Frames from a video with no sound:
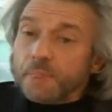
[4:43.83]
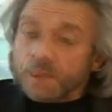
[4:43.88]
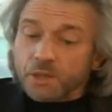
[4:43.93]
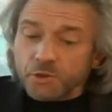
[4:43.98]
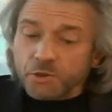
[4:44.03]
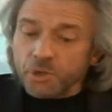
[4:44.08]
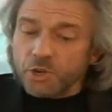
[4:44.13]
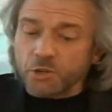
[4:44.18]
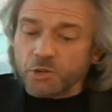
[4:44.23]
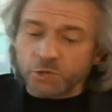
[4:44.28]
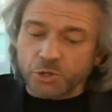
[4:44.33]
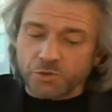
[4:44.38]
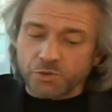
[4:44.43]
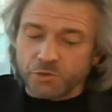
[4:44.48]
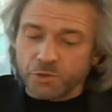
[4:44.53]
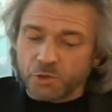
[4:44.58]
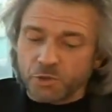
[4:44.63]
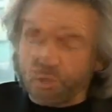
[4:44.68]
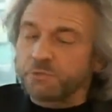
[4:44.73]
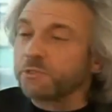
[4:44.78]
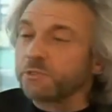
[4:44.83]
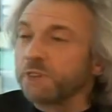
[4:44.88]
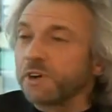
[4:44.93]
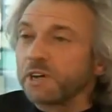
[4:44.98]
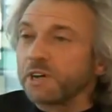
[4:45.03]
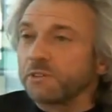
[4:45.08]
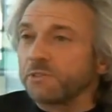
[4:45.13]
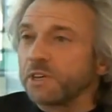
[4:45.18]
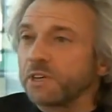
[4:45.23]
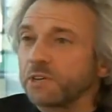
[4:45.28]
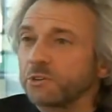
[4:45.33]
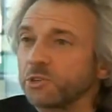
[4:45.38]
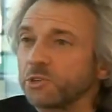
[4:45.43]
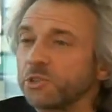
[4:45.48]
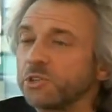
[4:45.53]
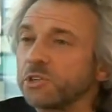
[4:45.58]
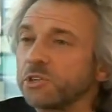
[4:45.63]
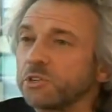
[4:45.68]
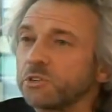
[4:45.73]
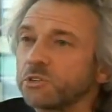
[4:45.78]
Other cultures have known it for five
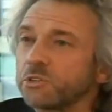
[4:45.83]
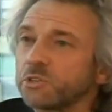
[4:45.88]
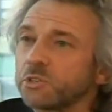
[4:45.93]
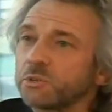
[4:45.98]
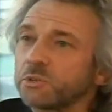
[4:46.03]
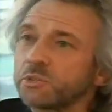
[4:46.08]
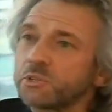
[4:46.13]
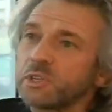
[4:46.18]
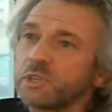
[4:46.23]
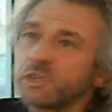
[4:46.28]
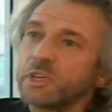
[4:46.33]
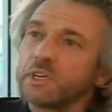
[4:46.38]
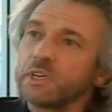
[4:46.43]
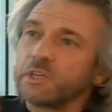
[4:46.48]
thousand years, so it's,